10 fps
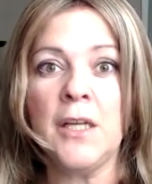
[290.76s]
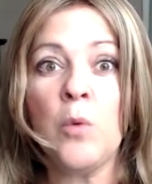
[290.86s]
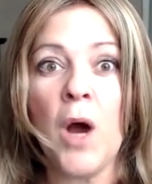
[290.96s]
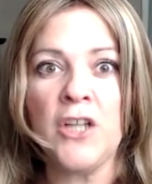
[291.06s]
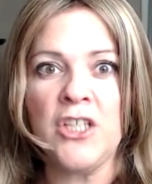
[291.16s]

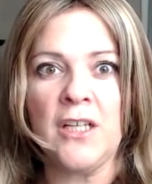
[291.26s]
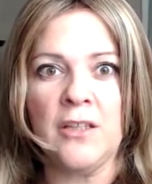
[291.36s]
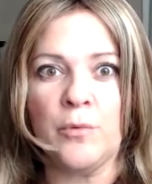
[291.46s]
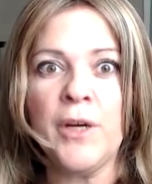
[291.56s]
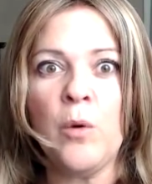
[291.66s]
They're
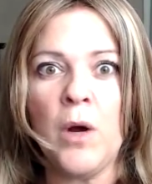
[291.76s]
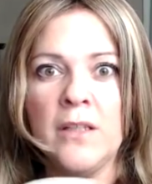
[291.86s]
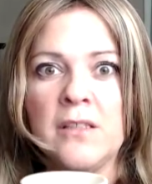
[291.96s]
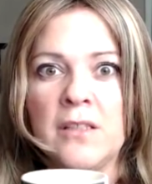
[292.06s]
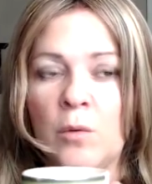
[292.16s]
watching, the real
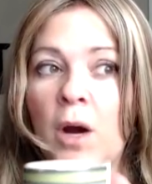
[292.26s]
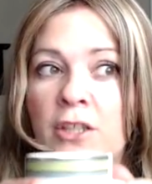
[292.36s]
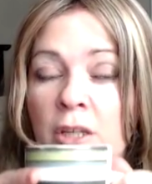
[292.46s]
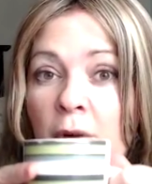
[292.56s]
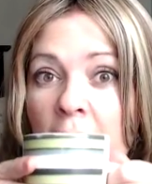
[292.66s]
ones. They're
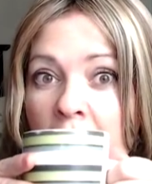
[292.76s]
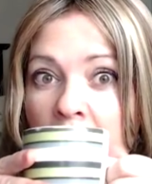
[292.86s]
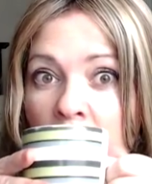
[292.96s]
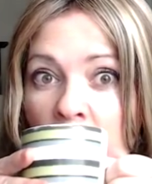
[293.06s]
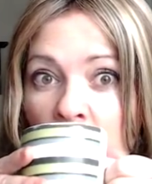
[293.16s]
watching right
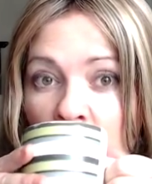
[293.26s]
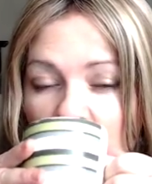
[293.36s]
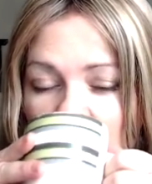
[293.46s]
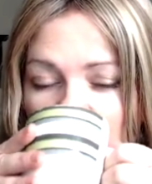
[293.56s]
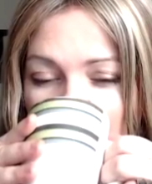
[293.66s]
now.
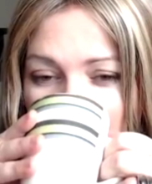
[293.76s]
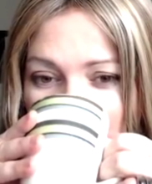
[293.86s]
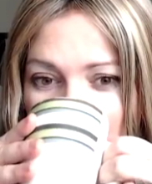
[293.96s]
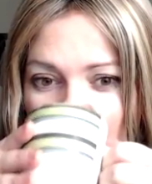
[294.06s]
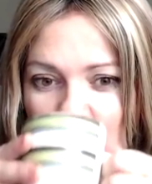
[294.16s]

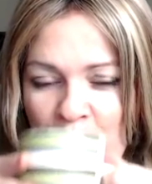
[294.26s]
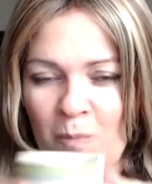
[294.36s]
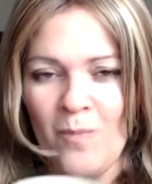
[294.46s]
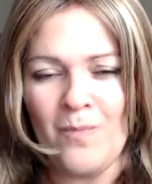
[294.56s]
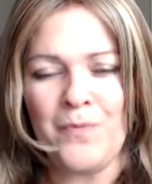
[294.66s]

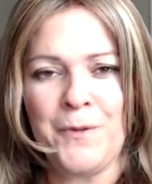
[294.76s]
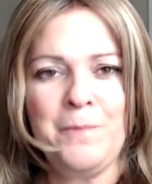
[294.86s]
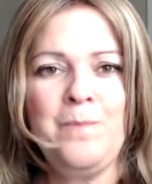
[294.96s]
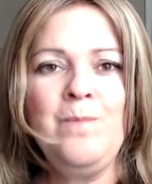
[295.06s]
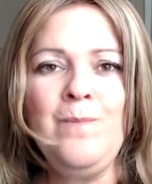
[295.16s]
Mm.
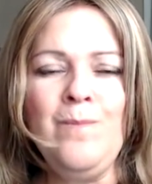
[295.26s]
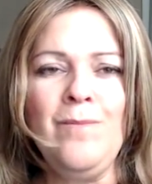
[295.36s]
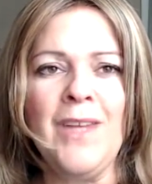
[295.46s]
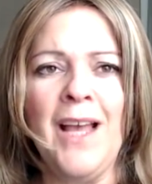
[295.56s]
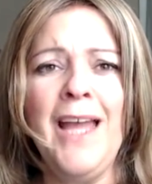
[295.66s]

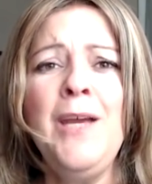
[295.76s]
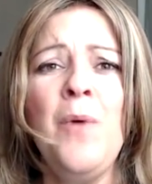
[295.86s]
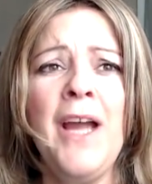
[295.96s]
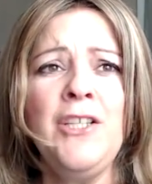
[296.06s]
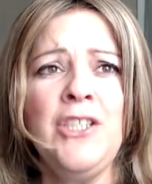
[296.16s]

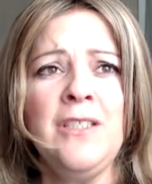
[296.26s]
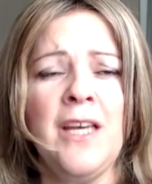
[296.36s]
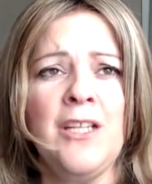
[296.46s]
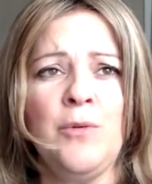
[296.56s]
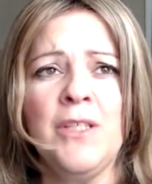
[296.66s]
Anyway, she
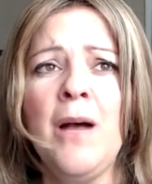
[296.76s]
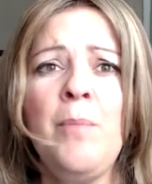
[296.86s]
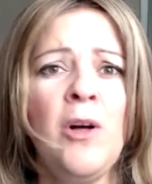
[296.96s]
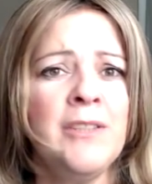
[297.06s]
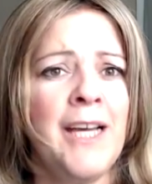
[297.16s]
said she was
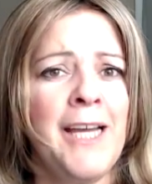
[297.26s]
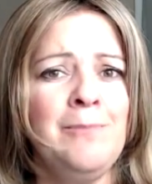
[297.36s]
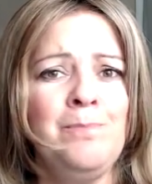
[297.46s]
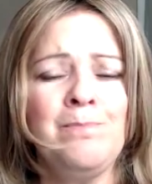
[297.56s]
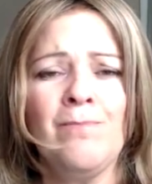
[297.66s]
up all
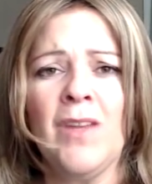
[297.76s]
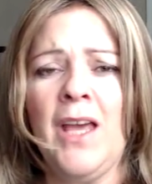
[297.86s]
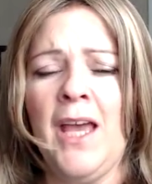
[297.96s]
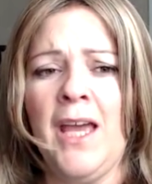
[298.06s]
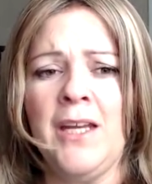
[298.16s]
night
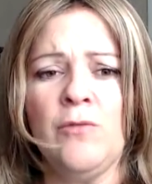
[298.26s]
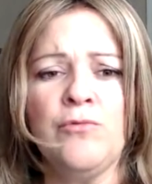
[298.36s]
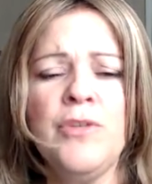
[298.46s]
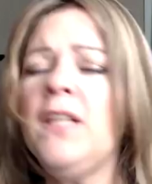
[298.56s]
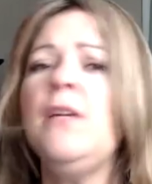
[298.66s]
and it
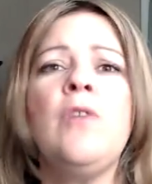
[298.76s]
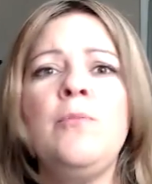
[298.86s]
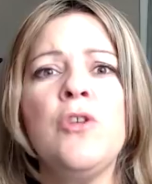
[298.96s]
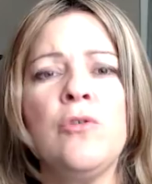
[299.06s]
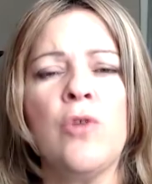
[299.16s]
really
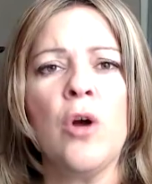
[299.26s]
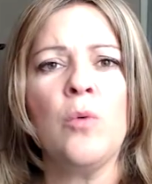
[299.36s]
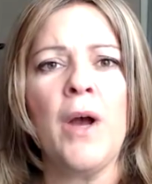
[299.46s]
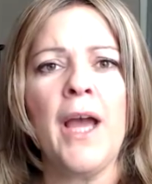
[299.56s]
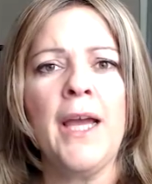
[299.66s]
rubbed her the
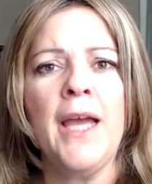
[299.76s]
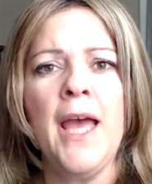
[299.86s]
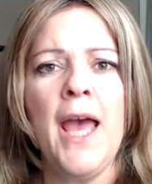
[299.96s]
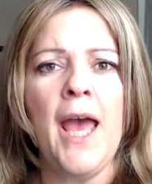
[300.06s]
wrong way.